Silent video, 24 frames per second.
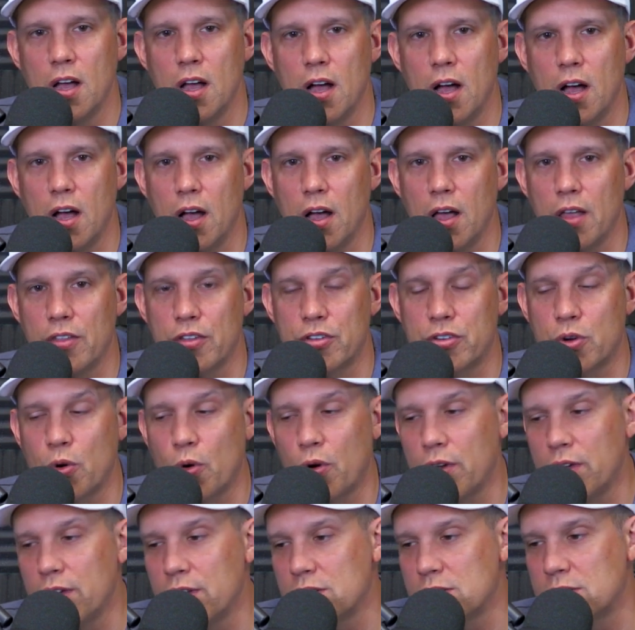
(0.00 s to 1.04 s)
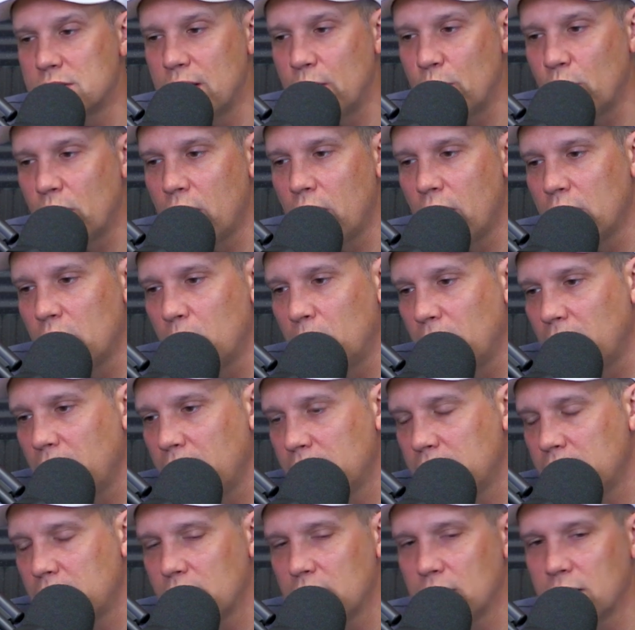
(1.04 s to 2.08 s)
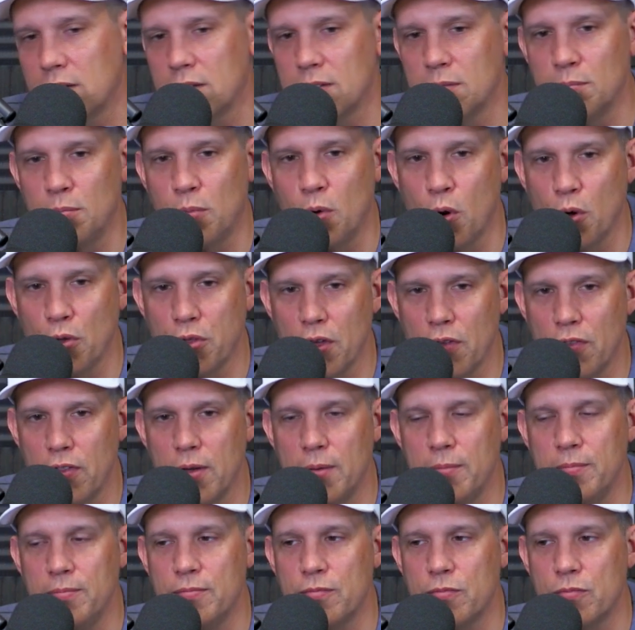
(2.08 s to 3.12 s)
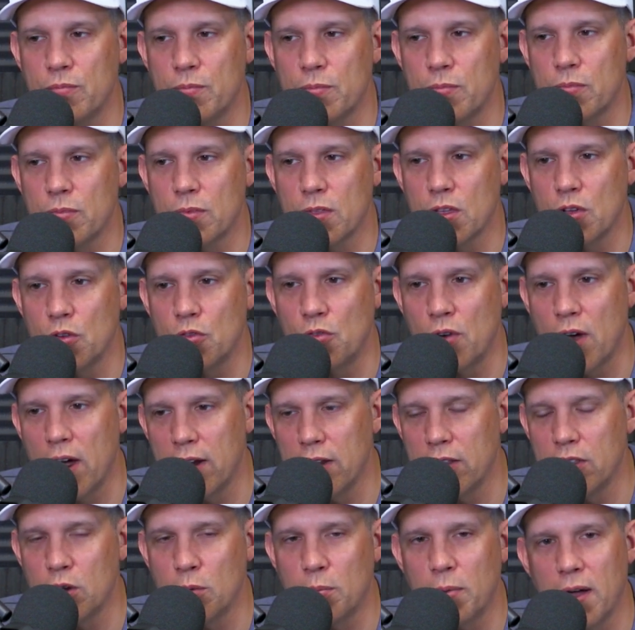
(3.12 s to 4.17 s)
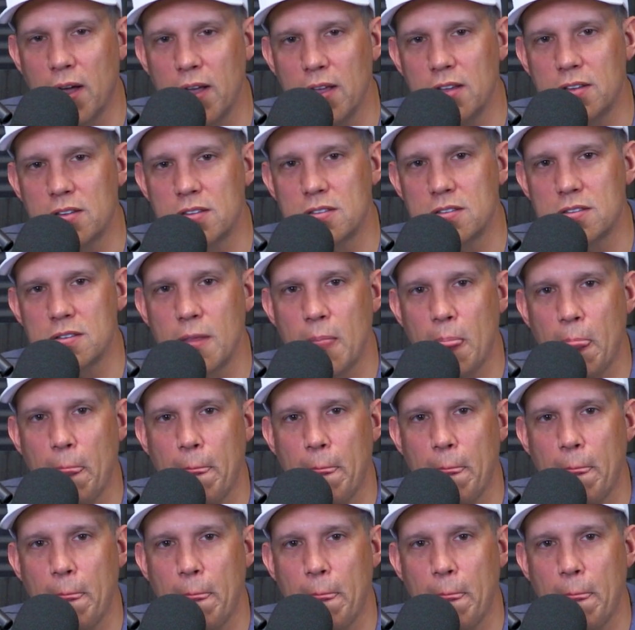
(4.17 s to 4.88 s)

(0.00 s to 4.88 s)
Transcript: The story is they were on a bike, both of them, riding their bikes